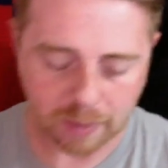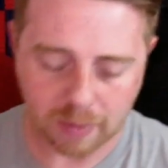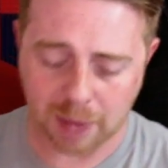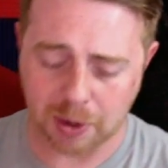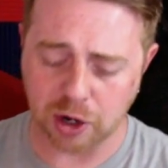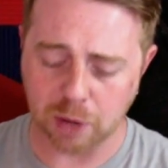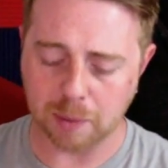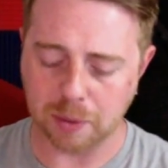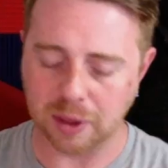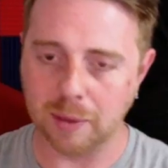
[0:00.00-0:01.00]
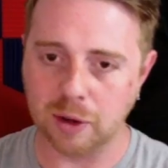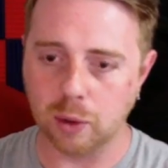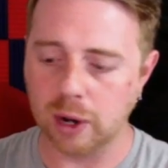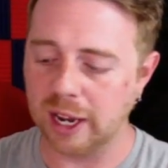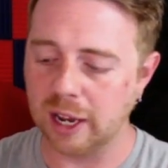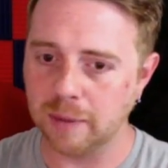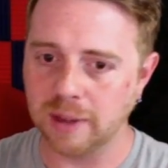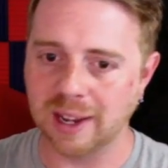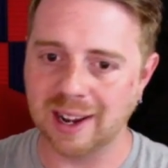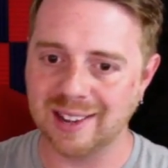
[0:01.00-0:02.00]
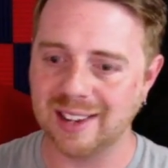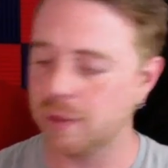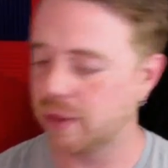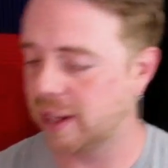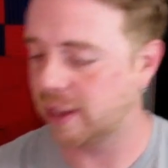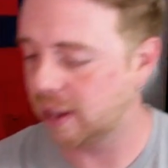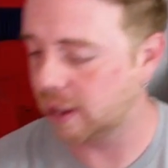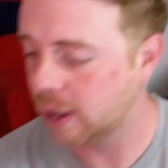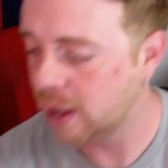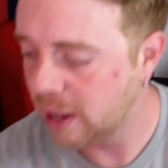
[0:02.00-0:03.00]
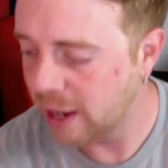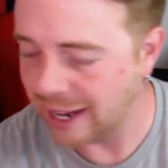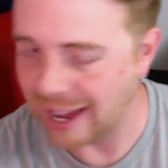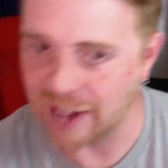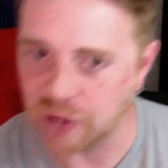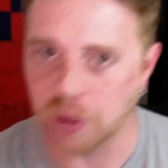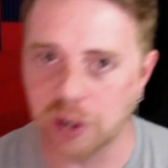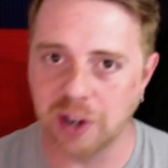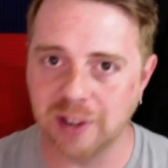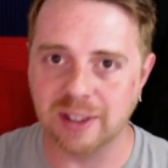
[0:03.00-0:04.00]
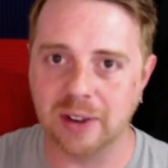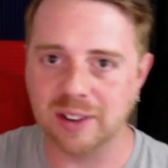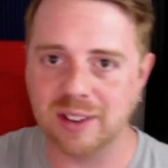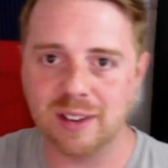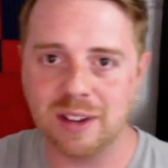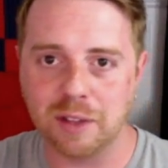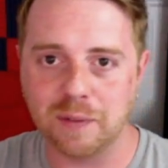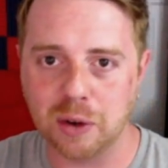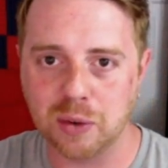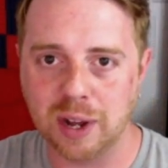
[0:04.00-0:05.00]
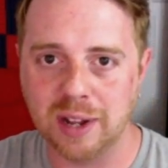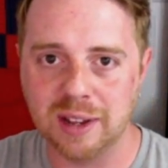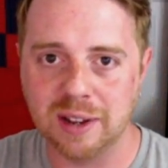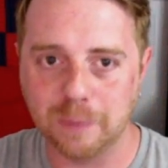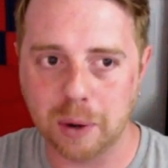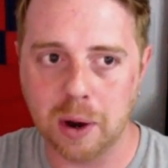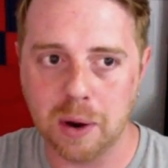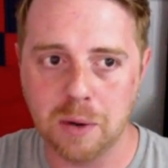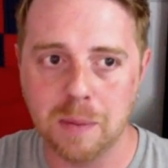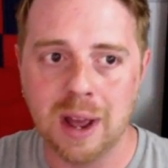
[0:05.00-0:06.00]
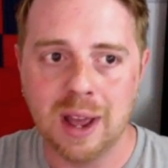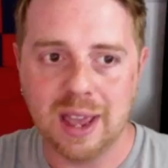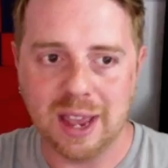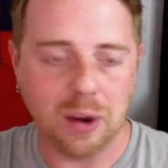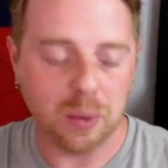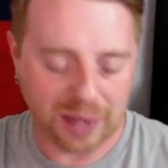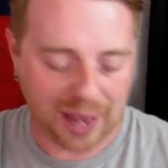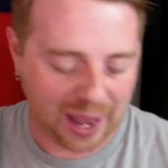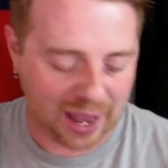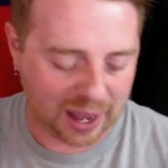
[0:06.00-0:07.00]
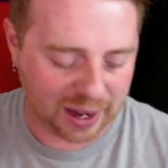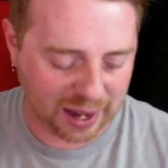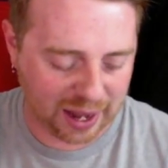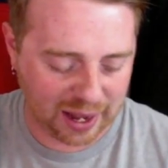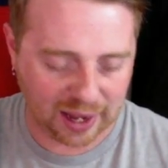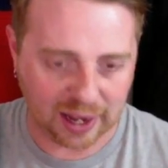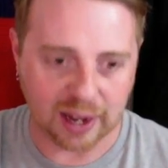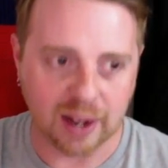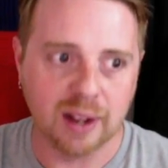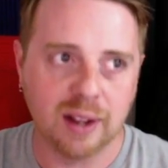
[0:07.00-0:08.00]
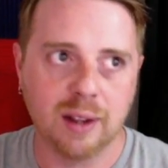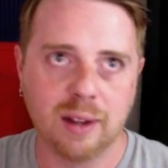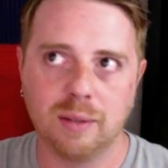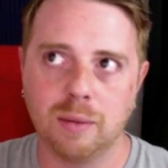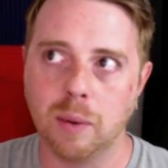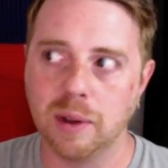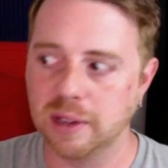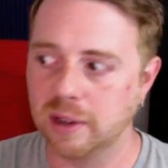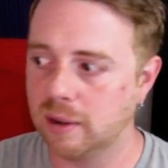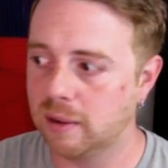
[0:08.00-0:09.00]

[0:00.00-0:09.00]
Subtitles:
I'm going to open up the Limited Run Games and kind of see if there's any extra goodies in there. Because the first one I did for home, it only had what was it?